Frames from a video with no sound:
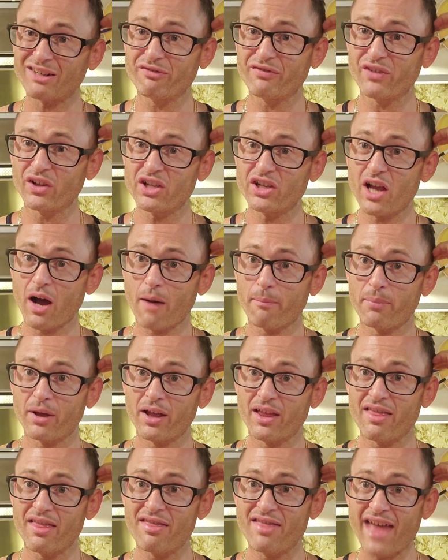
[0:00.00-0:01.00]
going to fill you up
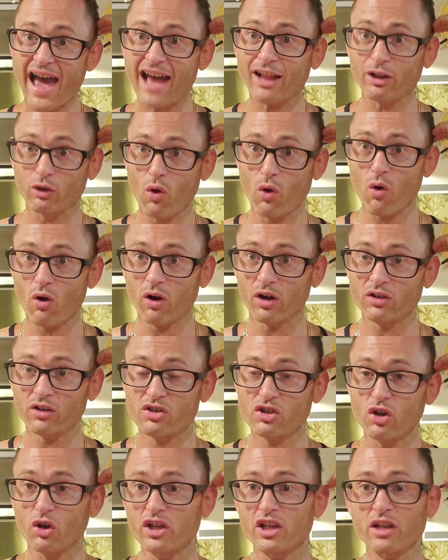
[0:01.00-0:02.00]
that long.
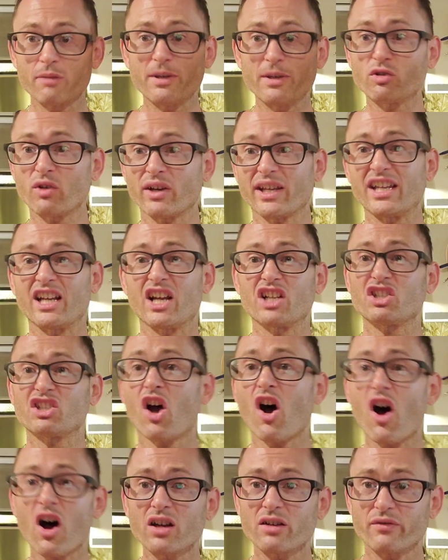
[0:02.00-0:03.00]
So you're going to be drinking a
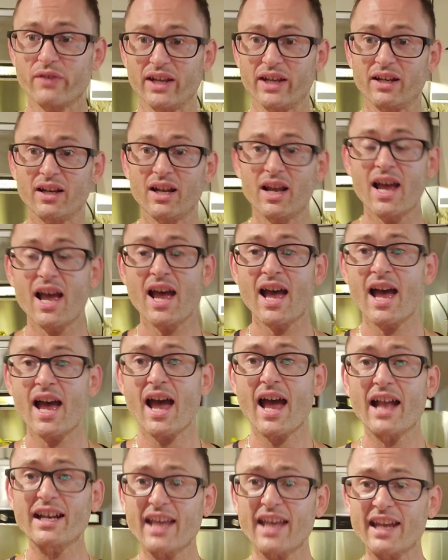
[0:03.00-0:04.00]
ton of it
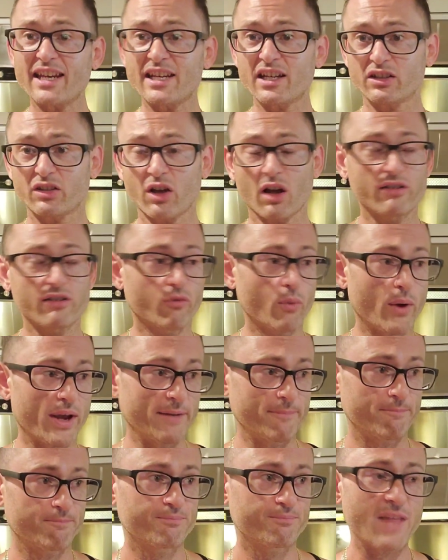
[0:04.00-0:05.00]
and gaining a ton of
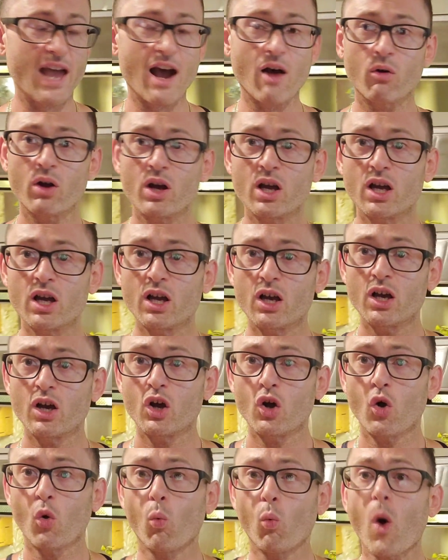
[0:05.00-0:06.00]
weight. Now,
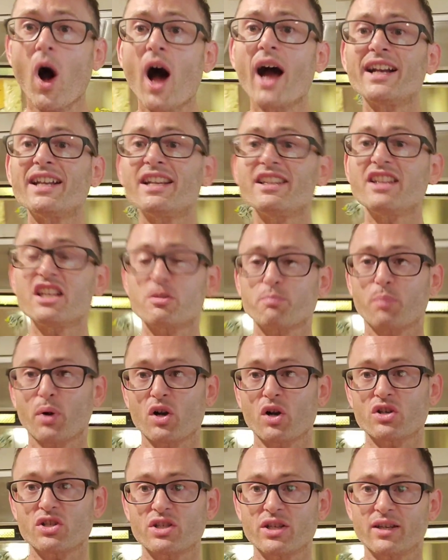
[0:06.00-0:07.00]
why did this
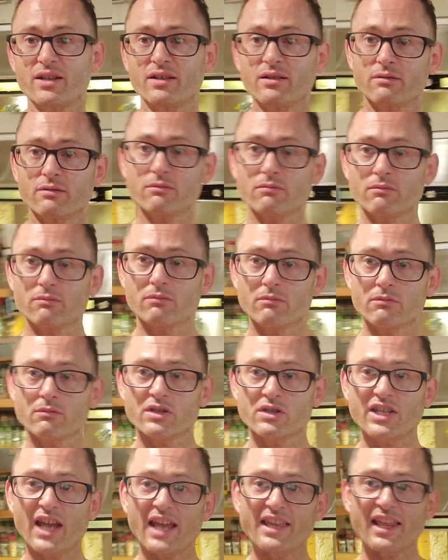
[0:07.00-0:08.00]
person
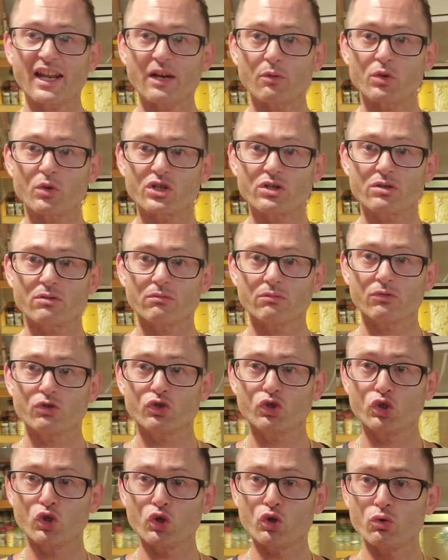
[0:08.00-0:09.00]
say that it was
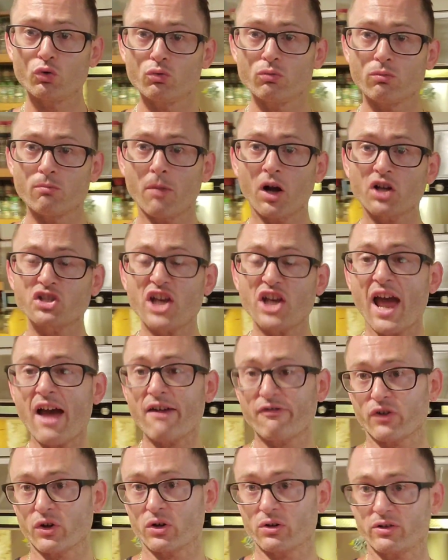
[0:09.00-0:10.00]
too much
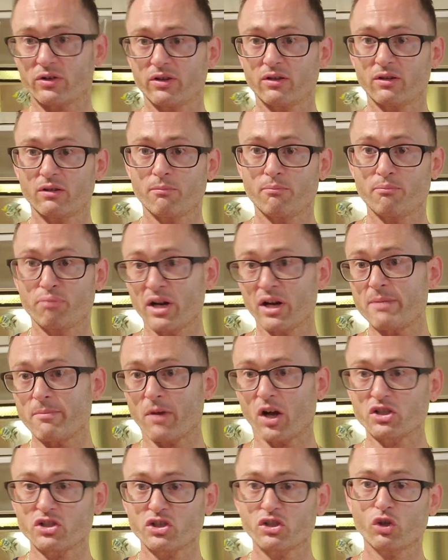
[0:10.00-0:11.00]
effort, pretty
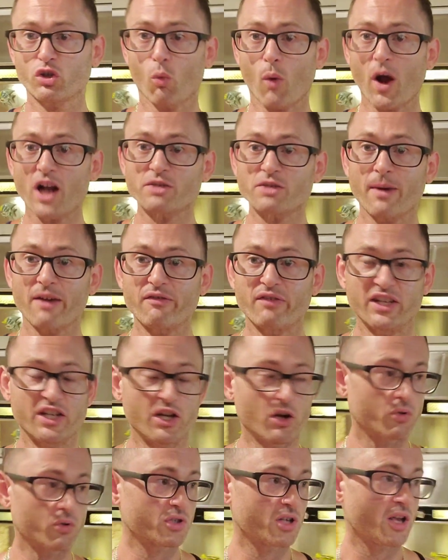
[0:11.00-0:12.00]
much, to watch my
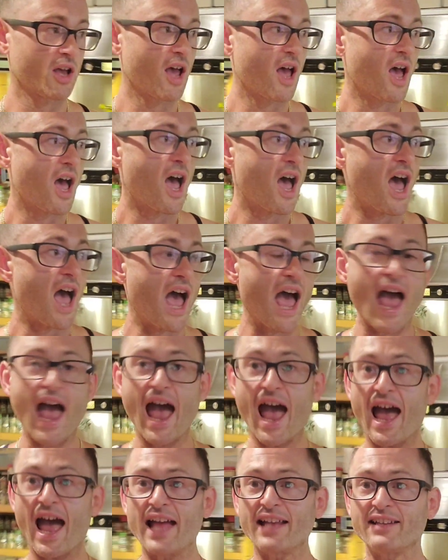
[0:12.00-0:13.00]
videos?
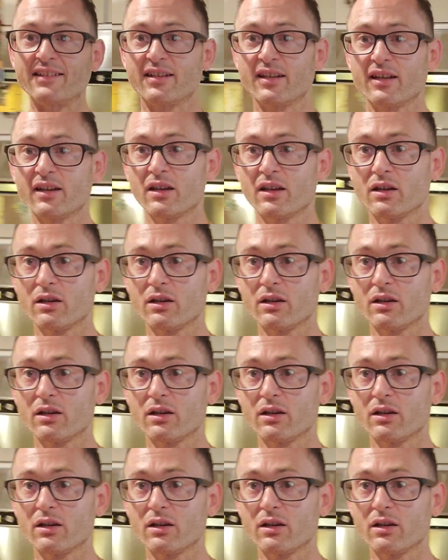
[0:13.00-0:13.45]
And